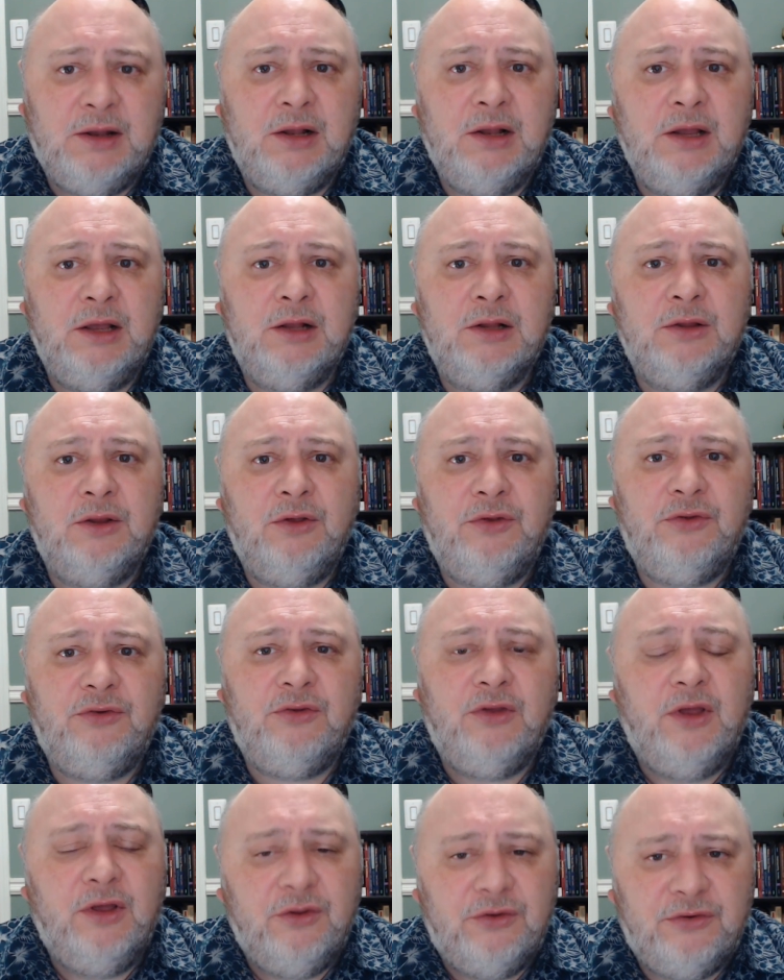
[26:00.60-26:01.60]

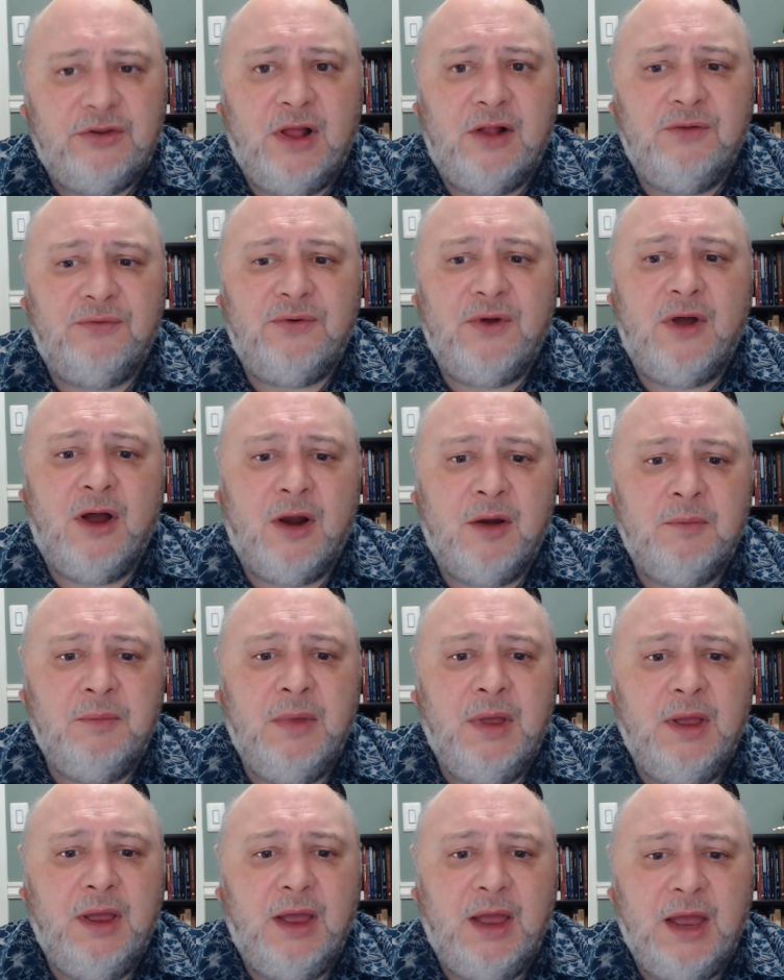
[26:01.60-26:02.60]
illness, self-harm,
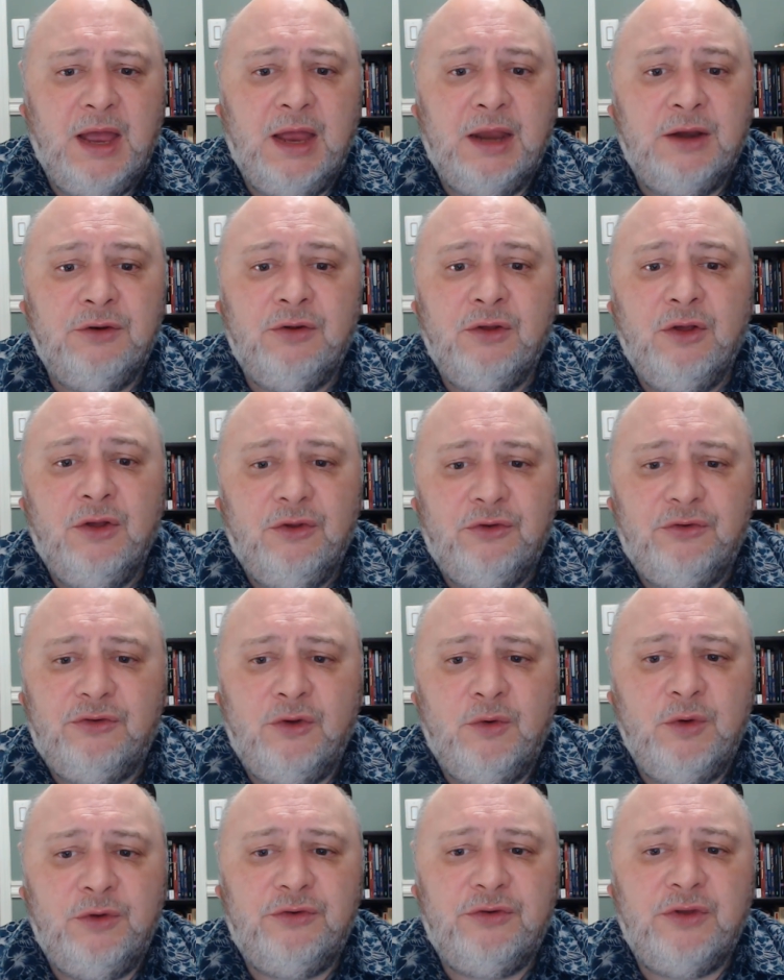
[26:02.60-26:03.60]
and
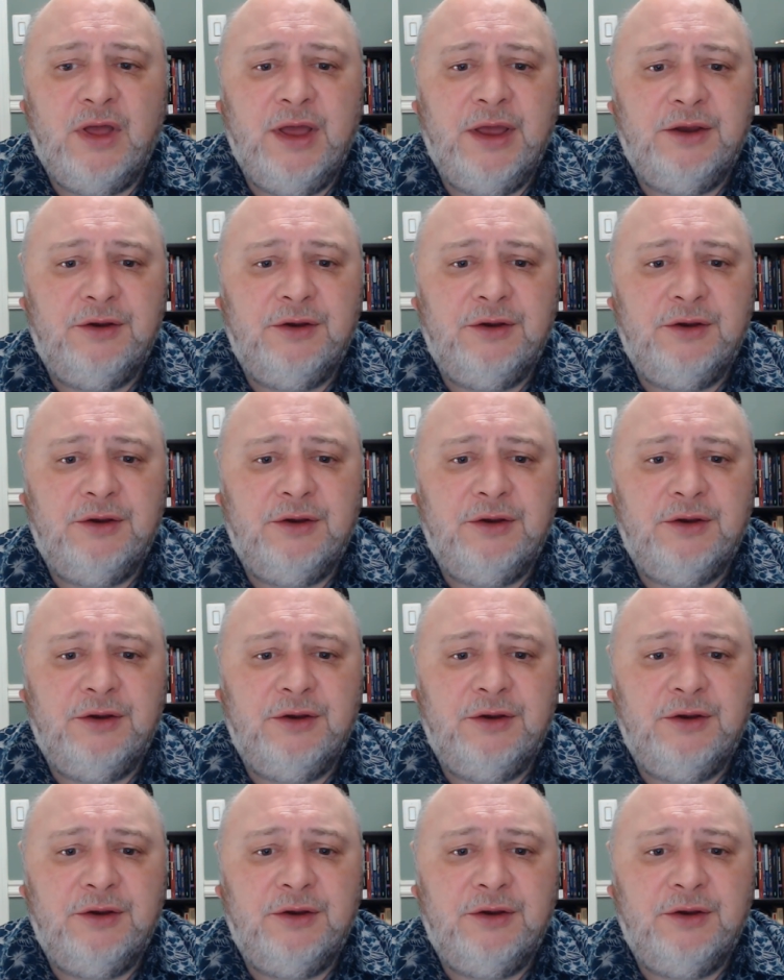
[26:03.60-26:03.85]
suicide.